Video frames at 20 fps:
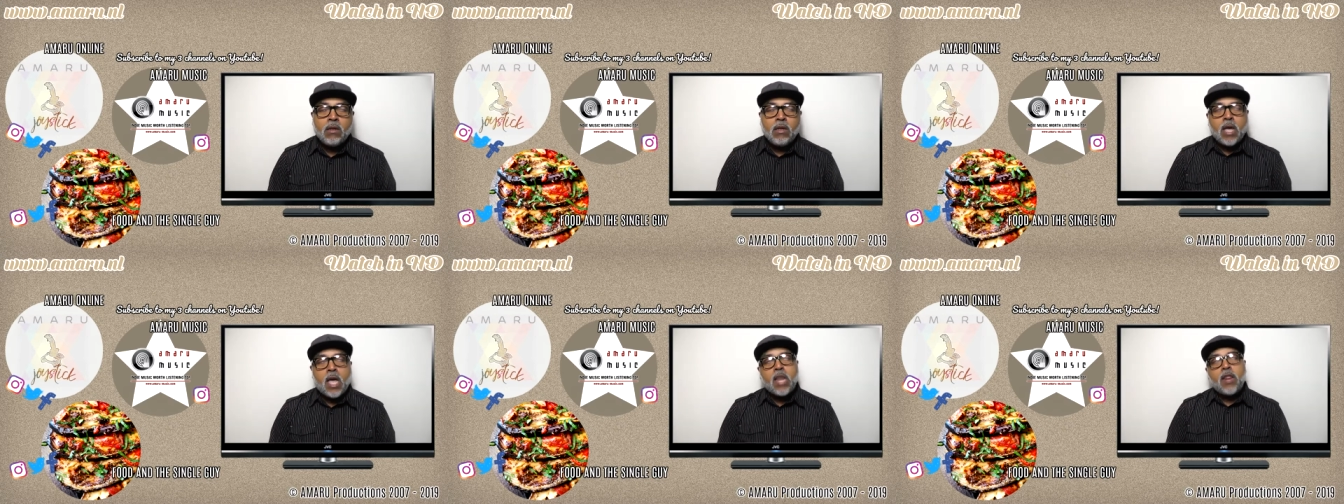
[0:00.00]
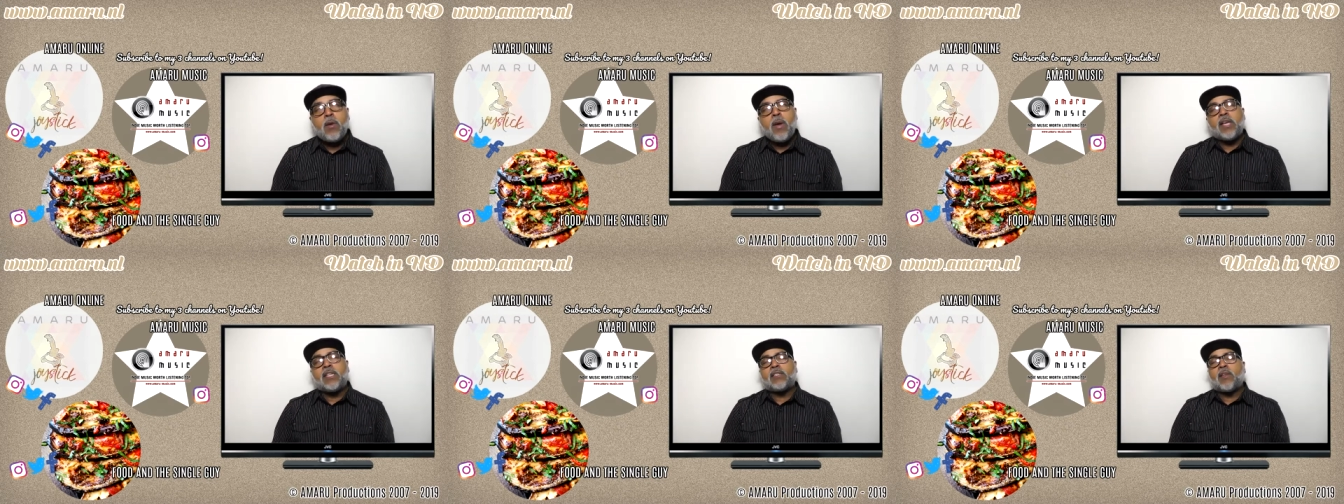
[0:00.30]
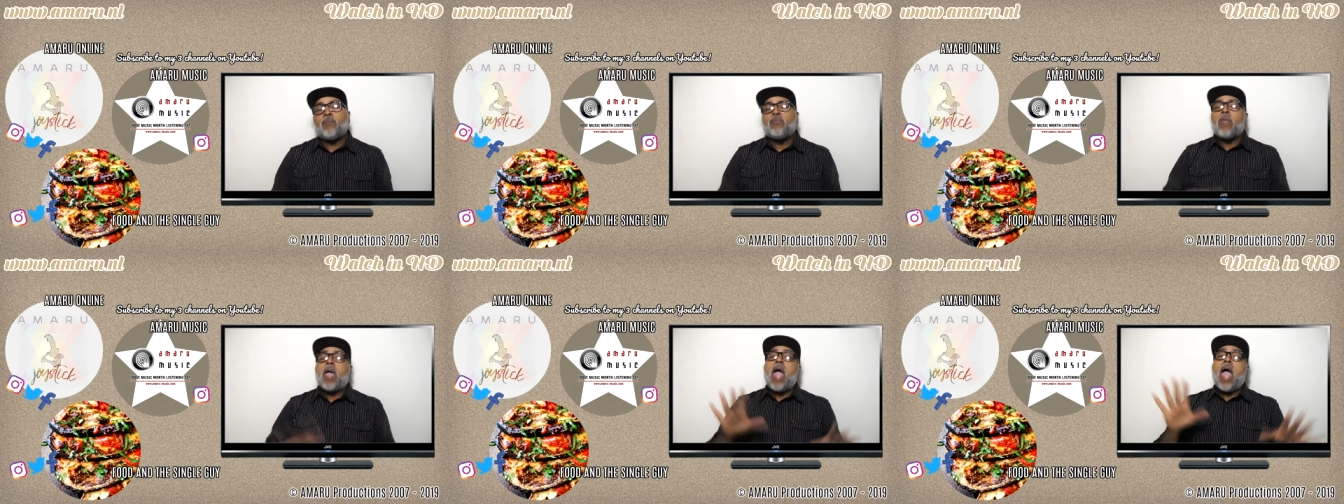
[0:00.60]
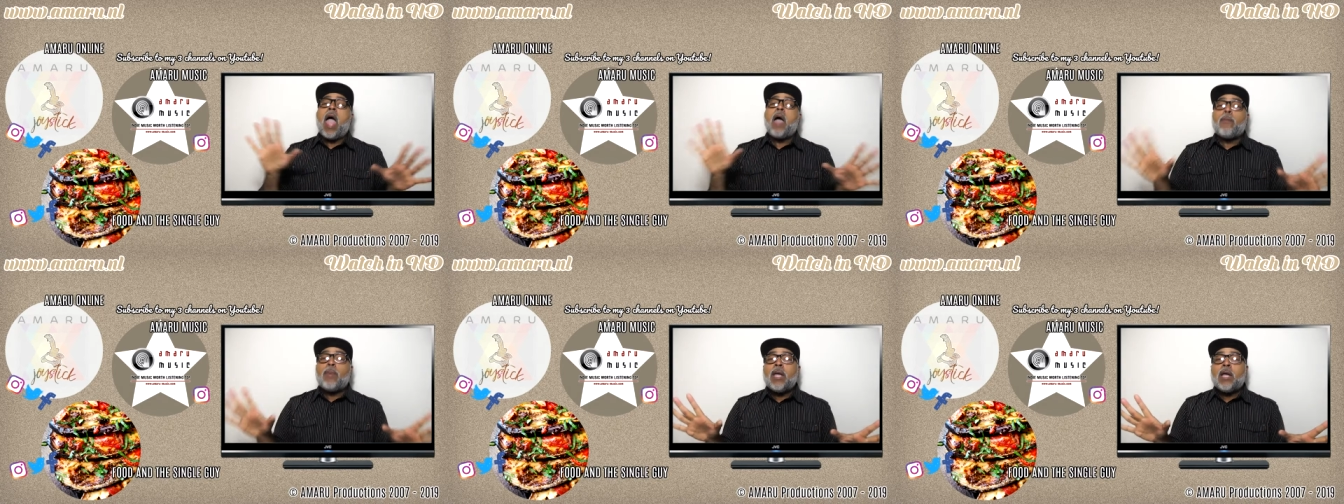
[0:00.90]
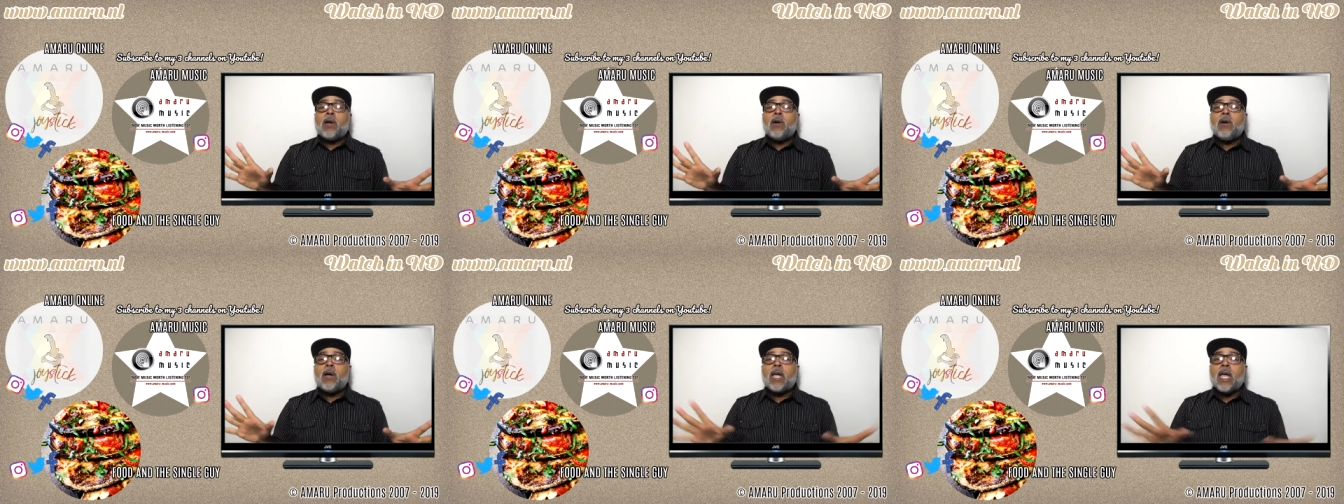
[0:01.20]
Anyways,
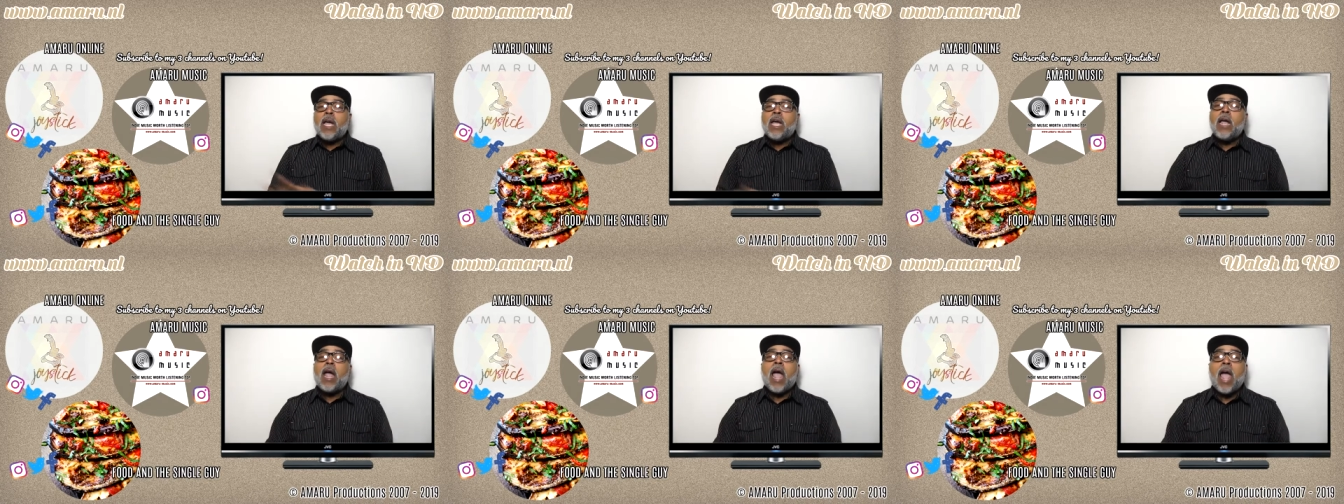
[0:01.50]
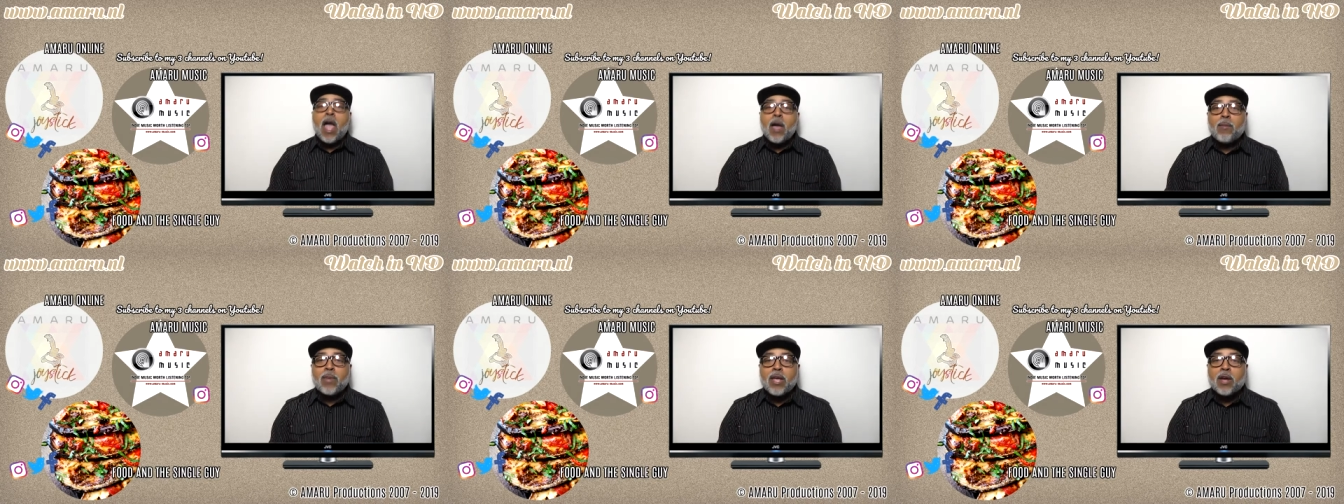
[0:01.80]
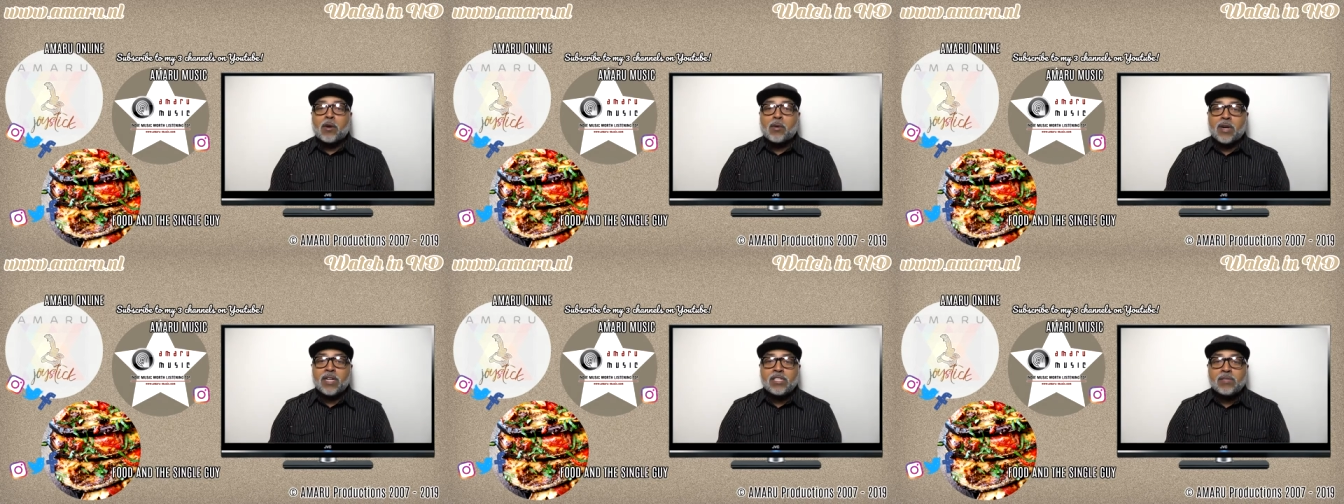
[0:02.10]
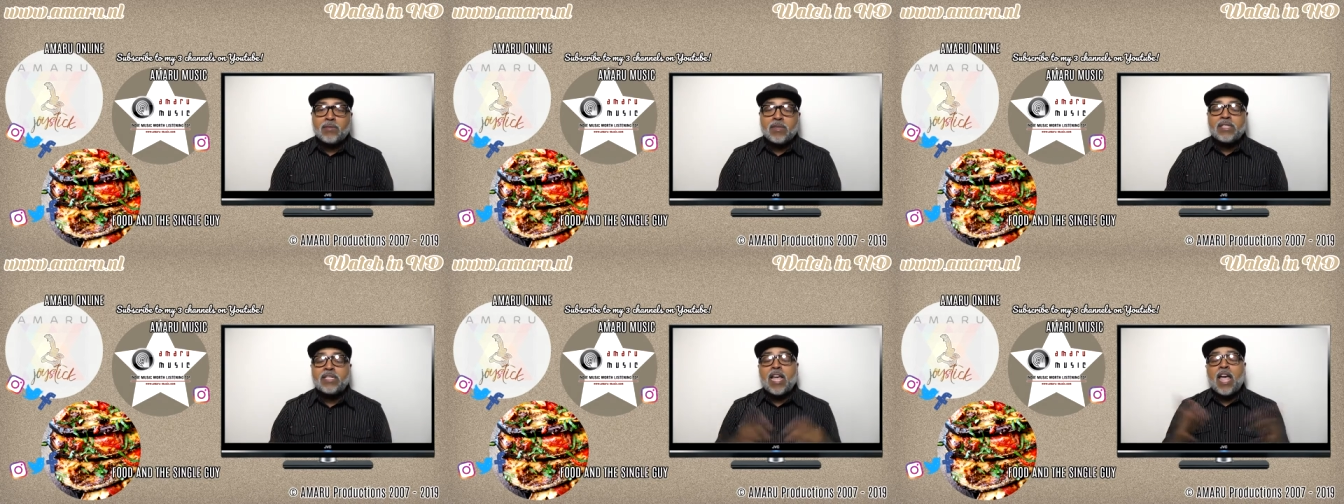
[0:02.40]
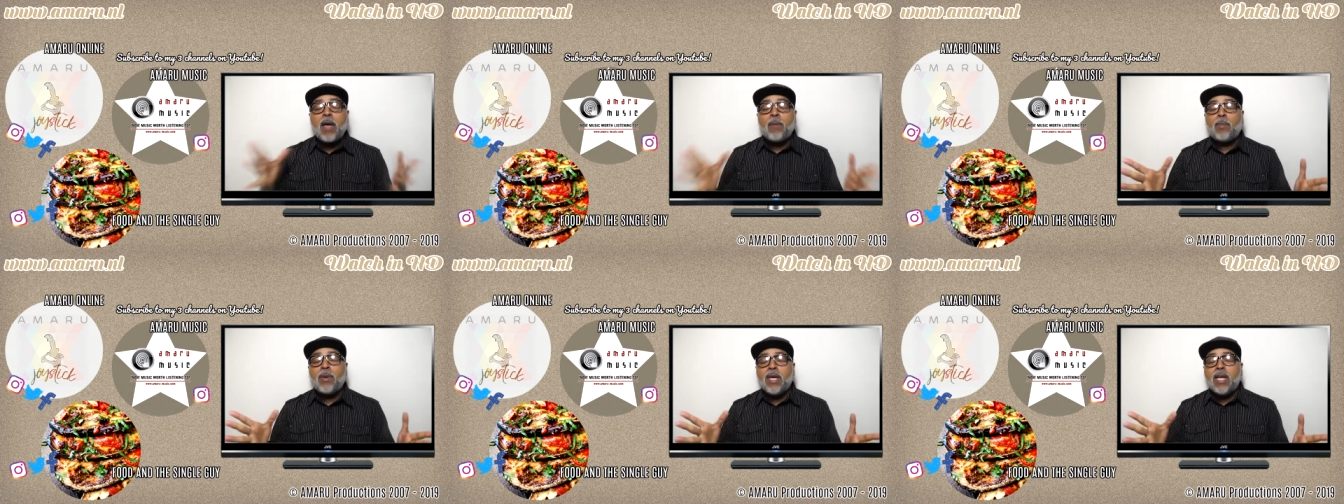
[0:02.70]
happy cooking, happy Christmas,
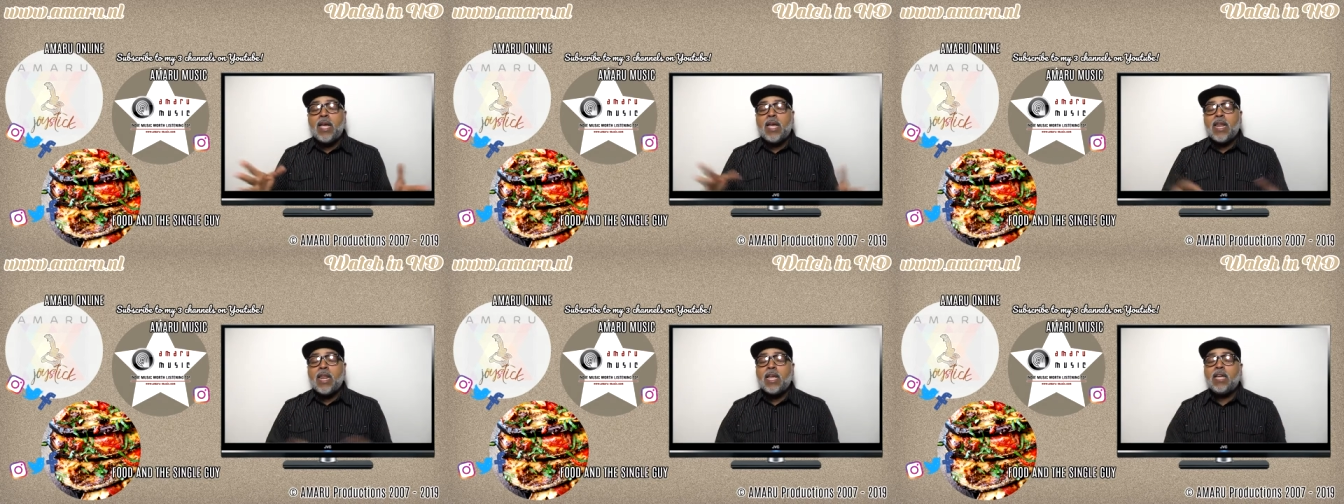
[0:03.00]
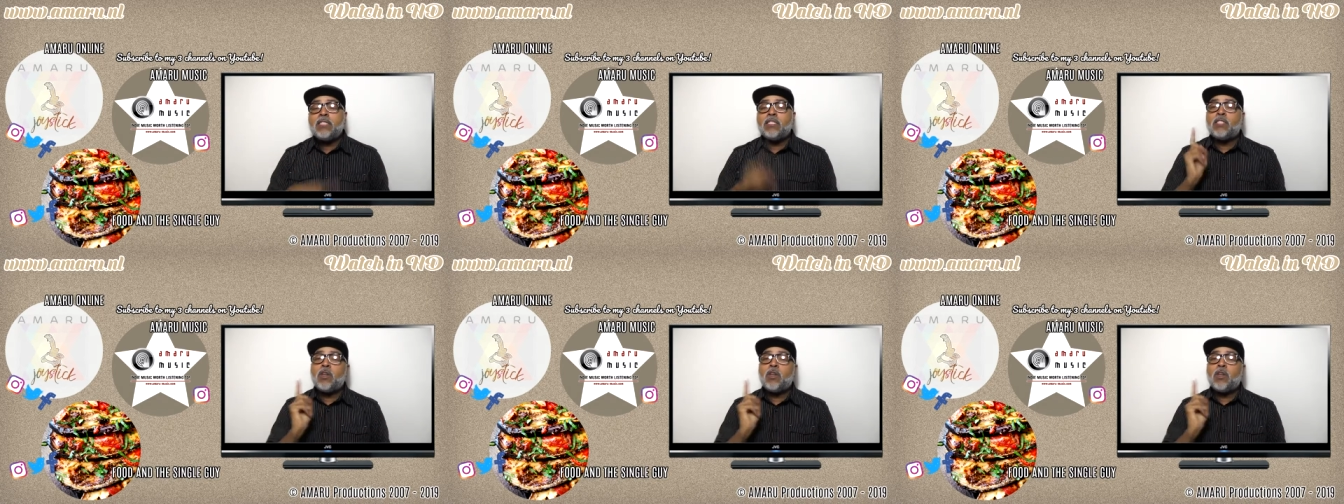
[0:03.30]
happy eating.